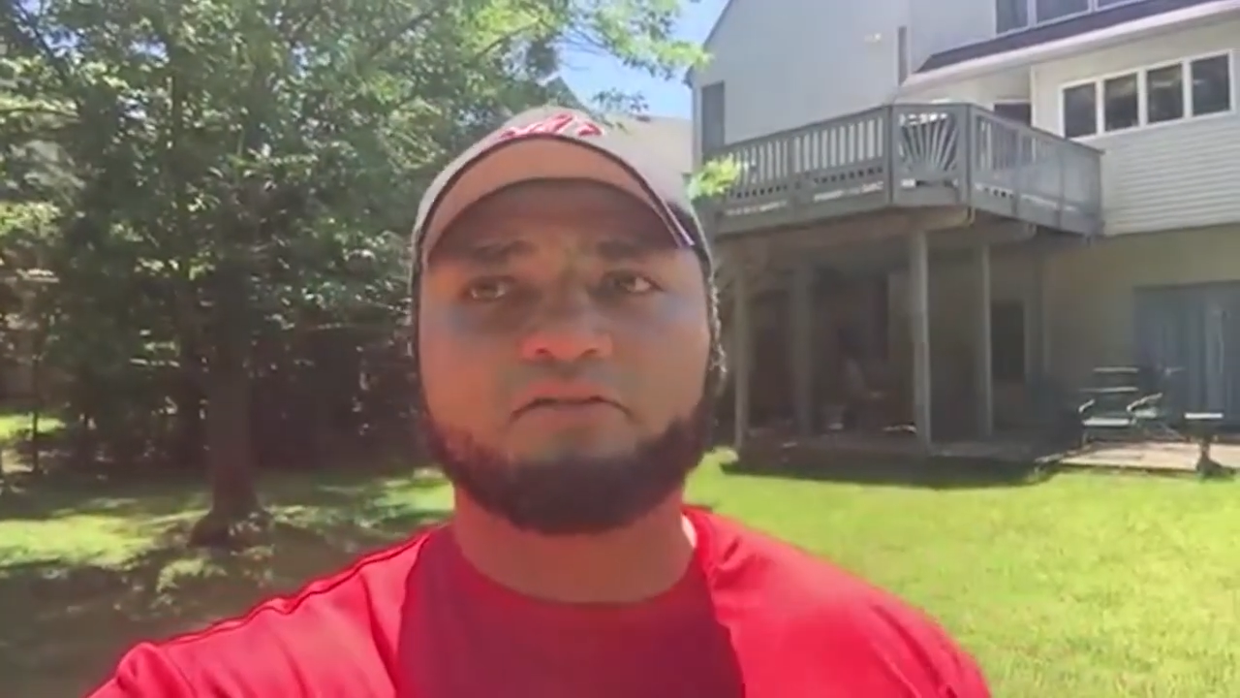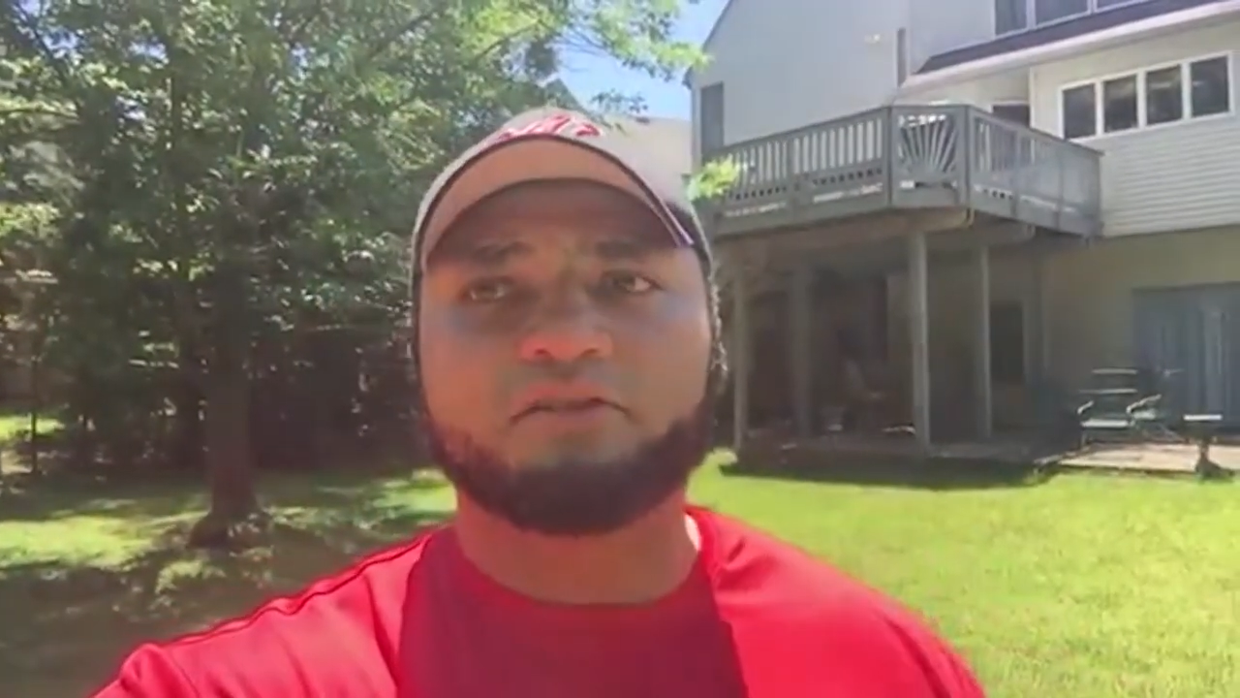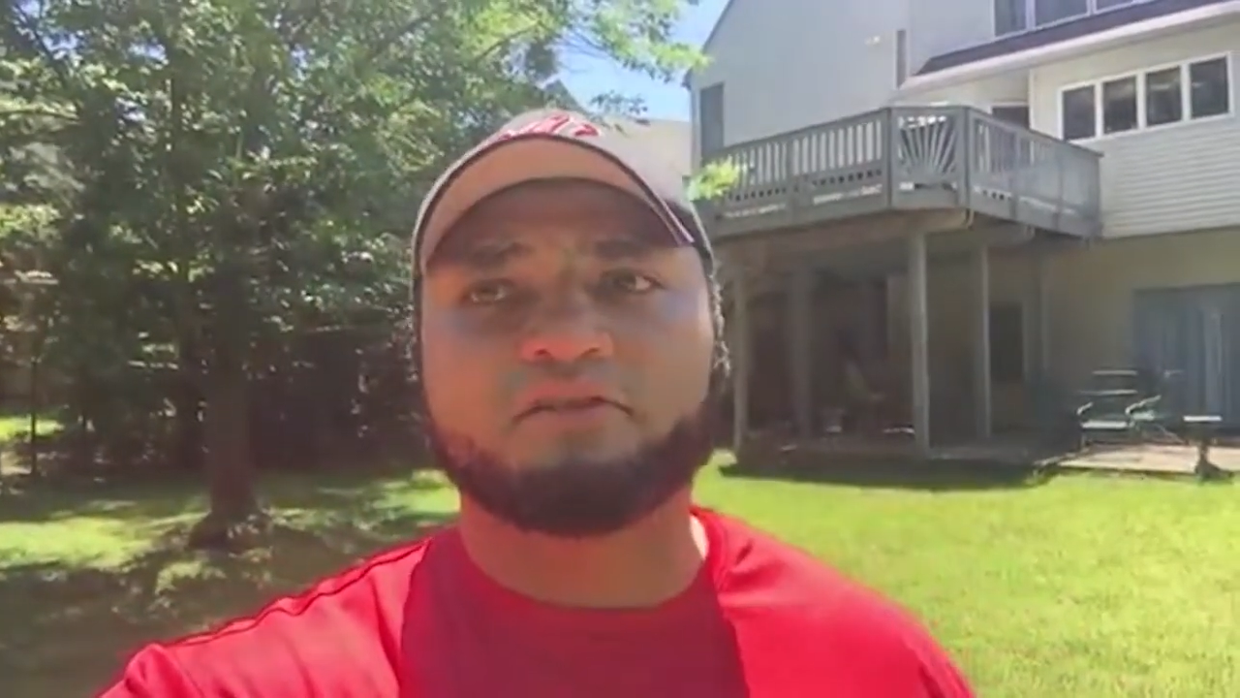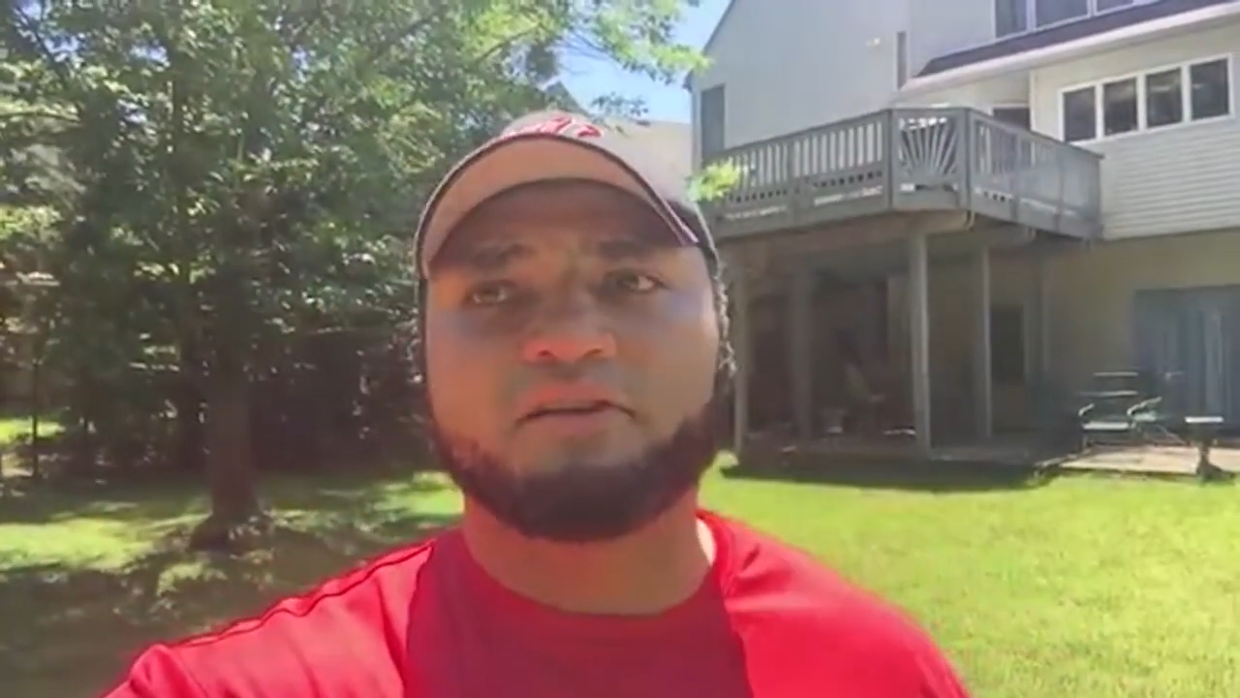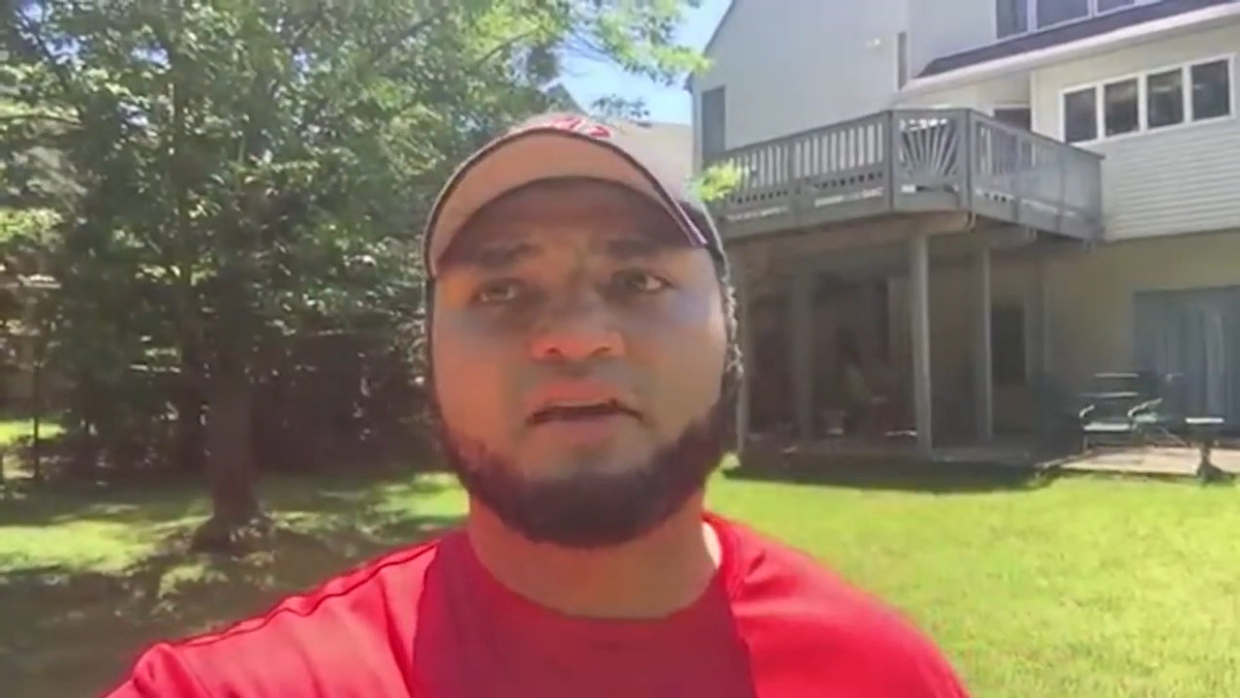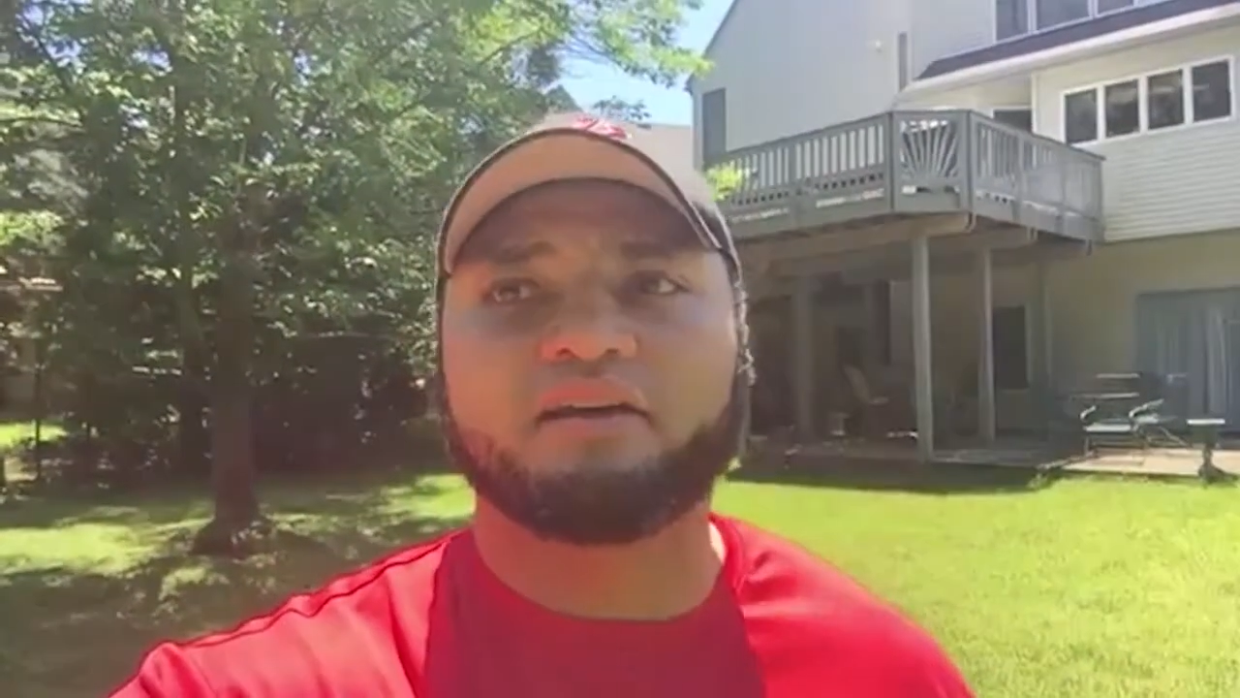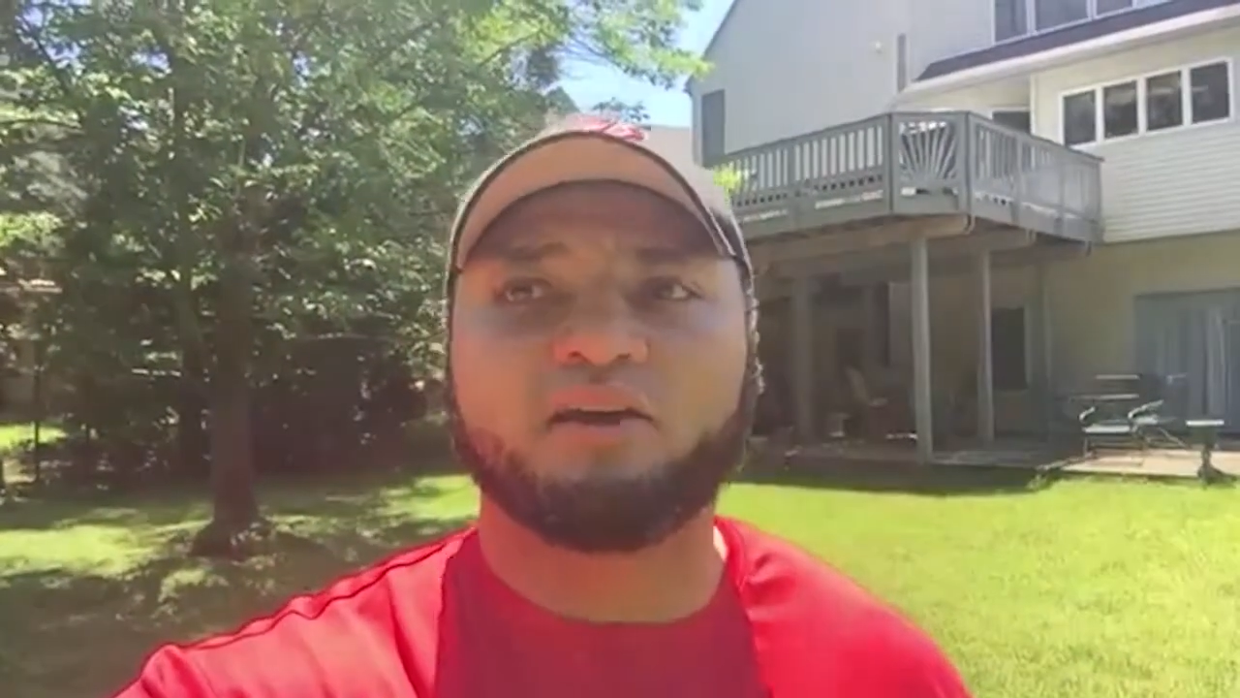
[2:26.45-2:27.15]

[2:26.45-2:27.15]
living today.